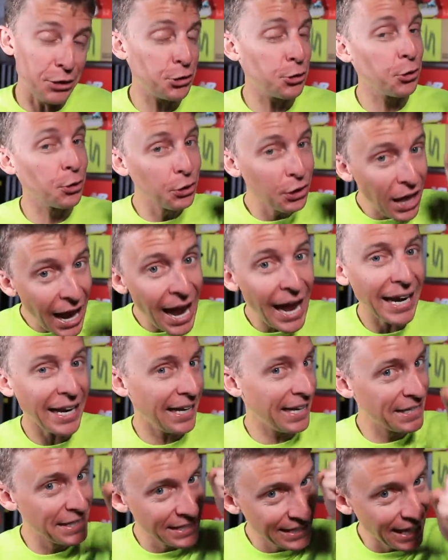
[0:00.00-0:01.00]
So that
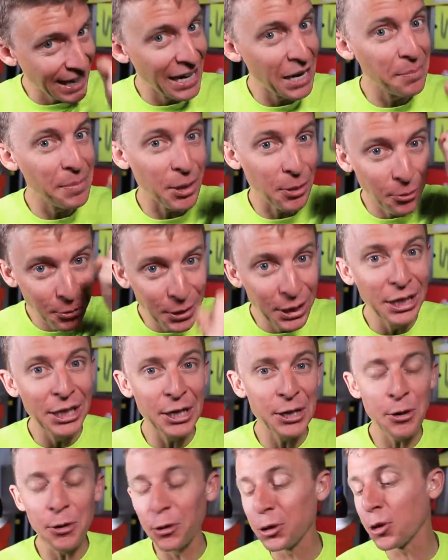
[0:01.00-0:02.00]
is gonna be
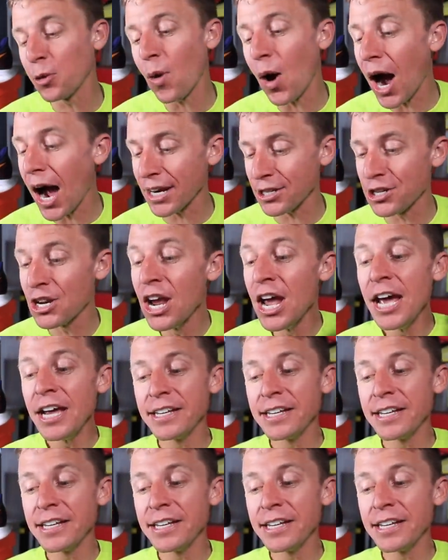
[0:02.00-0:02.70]
really cool to watch,